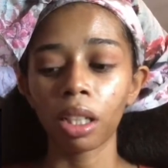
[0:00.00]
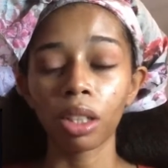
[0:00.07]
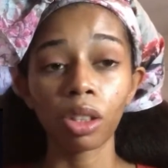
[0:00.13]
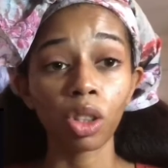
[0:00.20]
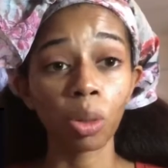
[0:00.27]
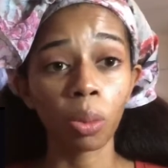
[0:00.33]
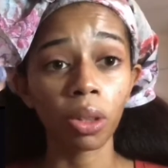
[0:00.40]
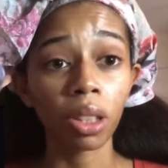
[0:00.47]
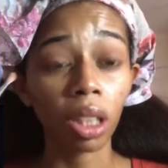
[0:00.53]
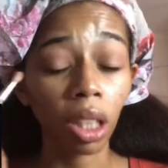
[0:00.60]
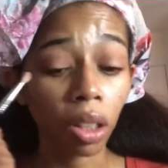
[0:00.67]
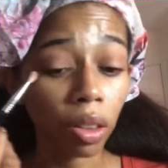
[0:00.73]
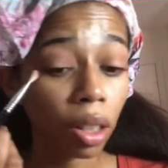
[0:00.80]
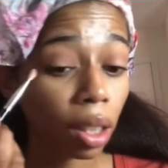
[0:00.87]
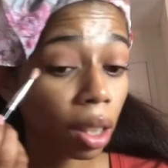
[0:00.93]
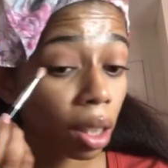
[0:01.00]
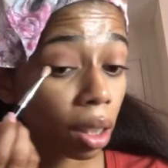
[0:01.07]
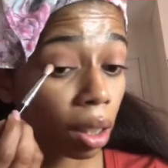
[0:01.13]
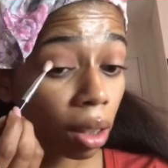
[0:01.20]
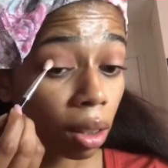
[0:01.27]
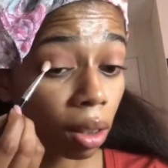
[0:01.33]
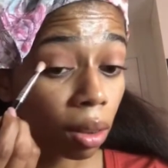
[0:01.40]
super scary, like
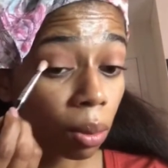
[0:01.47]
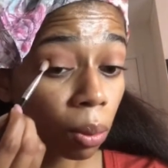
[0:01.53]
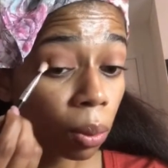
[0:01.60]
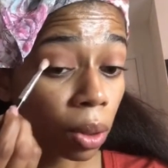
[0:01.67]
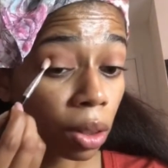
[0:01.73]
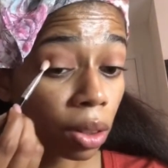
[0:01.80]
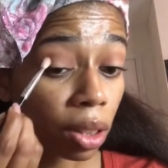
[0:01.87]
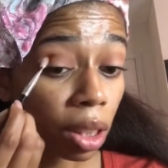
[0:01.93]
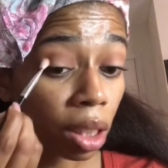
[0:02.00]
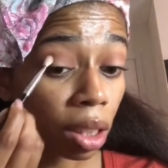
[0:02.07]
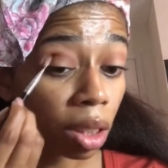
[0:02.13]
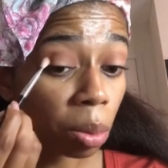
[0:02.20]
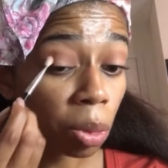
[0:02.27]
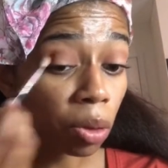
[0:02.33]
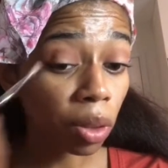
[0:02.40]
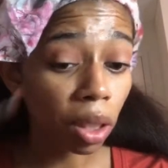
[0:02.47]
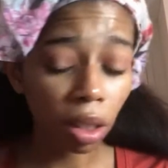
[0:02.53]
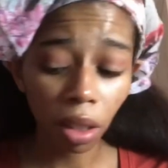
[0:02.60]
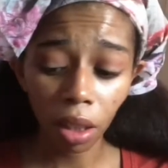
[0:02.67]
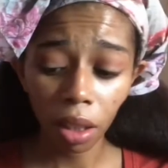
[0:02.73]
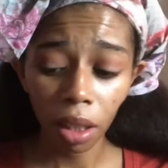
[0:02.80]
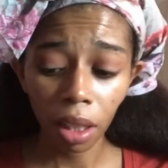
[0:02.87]
what do you see in this movie,
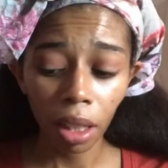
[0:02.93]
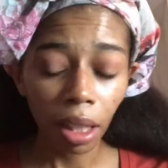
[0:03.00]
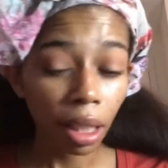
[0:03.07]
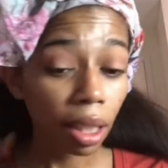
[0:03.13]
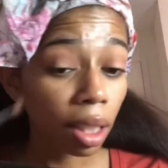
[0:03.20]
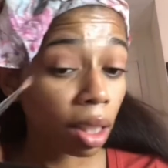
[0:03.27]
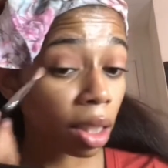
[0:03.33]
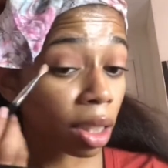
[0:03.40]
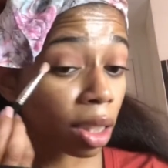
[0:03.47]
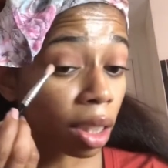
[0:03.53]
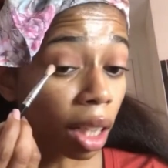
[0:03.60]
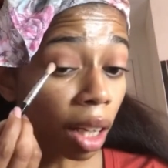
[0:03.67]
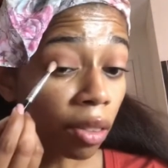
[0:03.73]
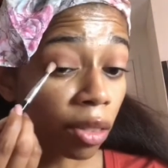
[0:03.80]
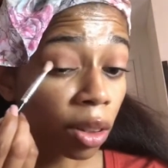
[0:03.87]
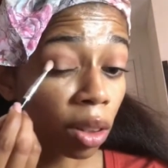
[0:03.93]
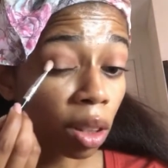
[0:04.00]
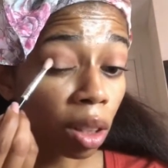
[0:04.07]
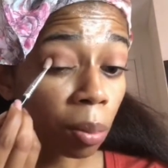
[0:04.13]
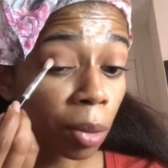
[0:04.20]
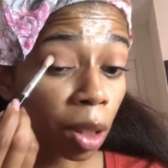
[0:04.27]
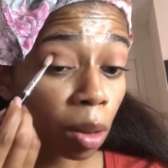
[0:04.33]
it is, I feel,
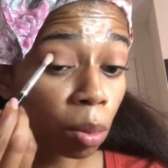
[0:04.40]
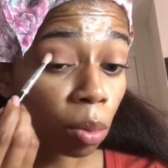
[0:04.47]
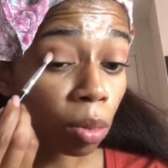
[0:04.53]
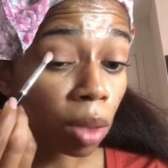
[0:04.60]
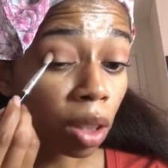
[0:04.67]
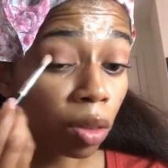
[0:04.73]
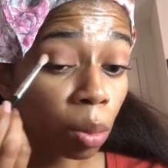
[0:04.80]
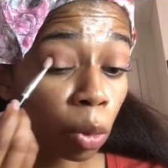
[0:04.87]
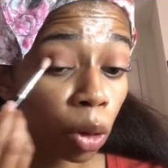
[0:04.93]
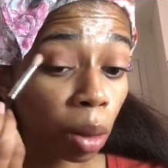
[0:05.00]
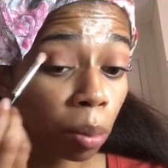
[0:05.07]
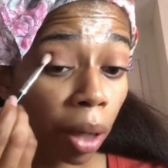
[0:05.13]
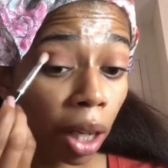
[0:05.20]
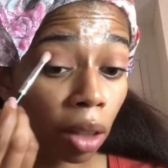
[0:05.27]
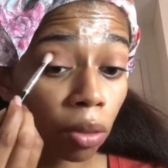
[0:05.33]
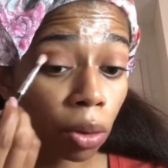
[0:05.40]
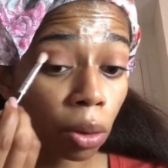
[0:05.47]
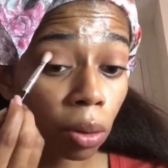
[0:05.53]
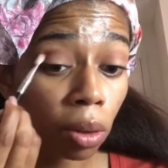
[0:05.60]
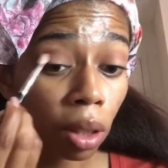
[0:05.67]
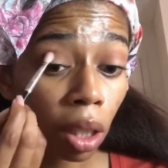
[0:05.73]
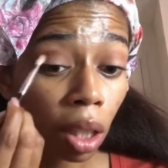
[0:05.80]
a bit even more
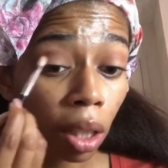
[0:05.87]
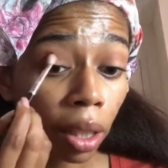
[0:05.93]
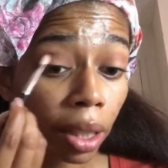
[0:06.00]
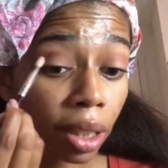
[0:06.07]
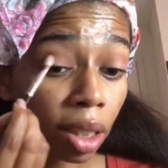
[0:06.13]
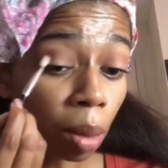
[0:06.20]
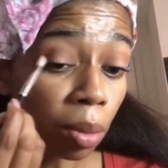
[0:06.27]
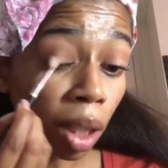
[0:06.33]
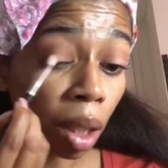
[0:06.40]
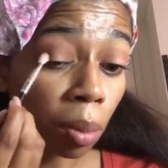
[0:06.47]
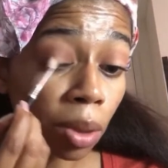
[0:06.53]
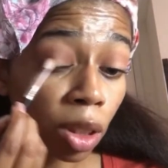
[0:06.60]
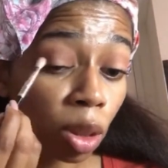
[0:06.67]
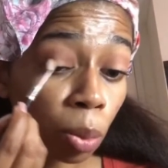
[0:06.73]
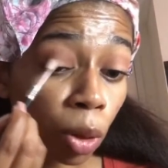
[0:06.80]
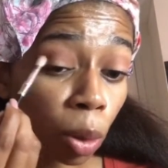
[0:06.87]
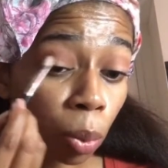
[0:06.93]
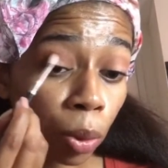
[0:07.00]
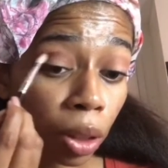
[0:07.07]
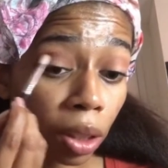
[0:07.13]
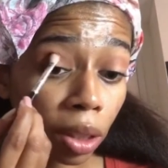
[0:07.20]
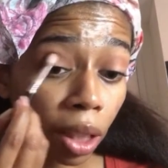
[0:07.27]
impactful. Like, sometimes it's
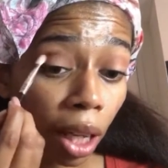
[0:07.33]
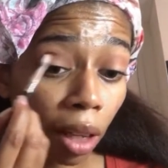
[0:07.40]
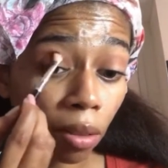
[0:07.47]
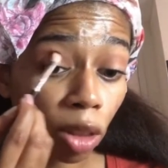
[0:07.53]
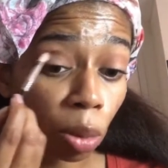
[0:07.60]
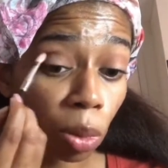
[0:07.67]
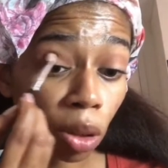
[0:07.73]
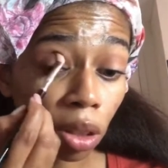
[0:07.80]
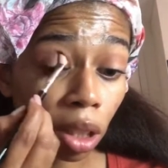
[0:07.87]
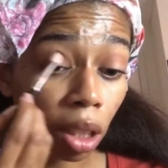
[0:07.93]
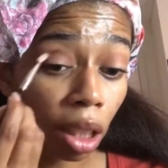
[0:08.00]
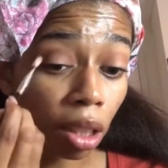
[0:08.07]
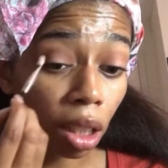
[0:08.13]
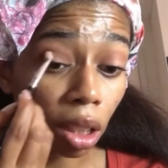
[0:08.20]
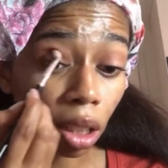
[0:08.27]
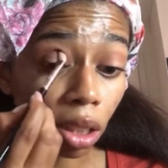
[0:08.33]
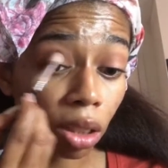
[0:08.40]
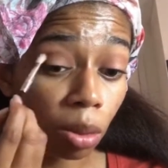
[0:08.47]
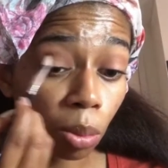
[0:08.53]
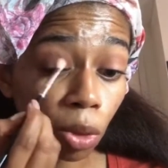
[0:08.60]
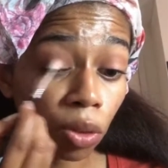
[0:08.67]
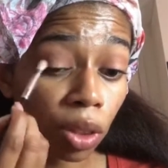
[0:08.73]
appropriate to have no music, and I think this
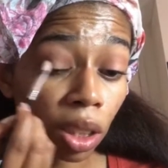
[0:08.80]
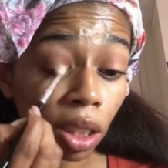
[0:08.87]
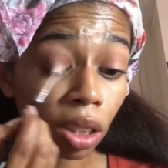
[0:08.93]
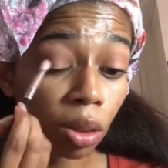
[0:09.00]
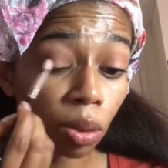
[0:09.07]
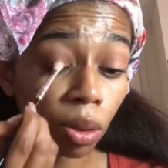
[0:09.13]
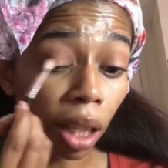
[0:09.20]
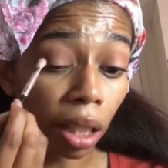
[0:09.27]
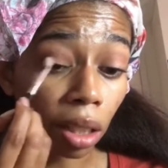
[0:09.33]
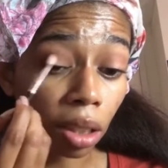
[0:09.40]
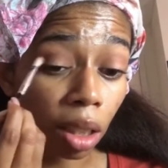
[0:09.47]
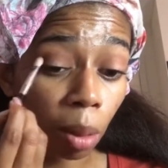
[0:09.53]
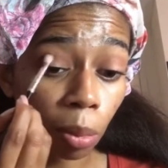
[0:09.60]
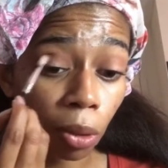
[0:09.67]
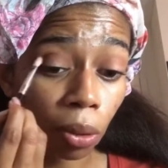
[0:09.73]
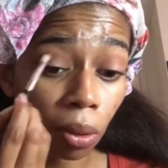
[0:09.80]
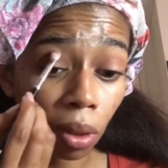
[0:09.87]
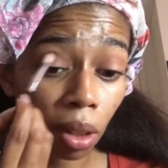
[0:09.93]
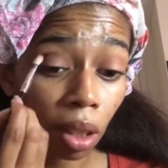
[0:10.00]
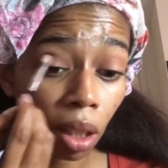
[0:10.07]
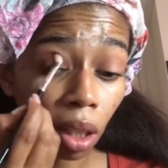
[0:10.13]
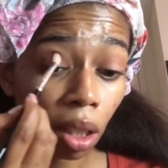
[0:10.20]
movie is that example.
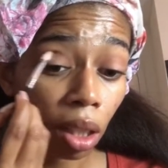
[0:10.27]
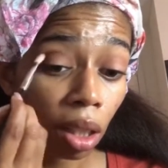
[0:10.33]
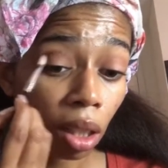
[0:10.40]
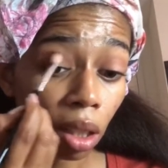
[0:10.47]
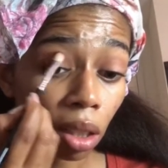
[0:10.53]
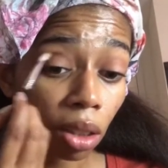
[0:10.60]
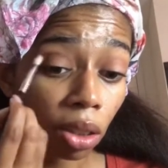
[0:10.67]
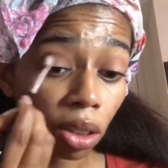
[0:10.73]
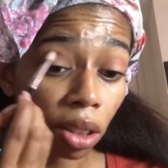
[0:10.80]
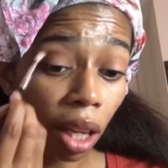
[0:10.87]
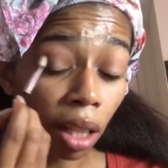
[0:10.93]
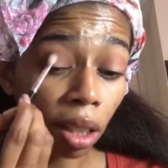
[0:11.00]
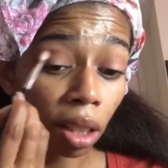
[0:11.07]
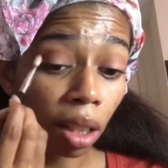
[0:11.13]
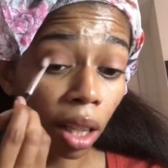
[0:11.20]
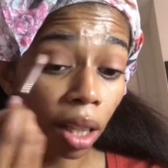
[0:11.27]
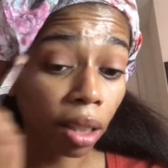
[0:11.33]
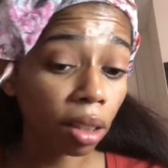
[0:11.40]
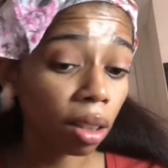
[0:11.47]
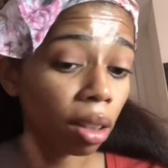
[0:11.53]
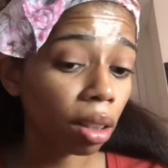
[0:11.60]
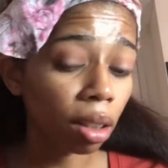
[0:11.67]
There's not a lot
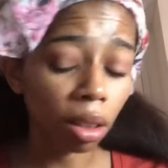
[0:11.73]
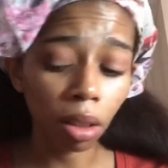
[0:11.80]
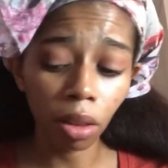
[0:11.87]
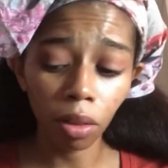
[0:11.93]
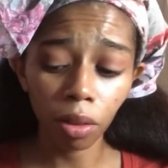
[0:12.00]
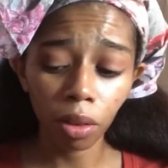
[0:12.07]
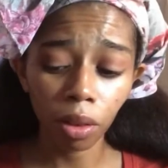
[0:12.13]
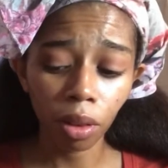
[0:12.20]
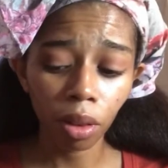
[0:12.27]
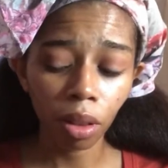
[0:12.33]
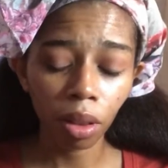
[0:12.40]
of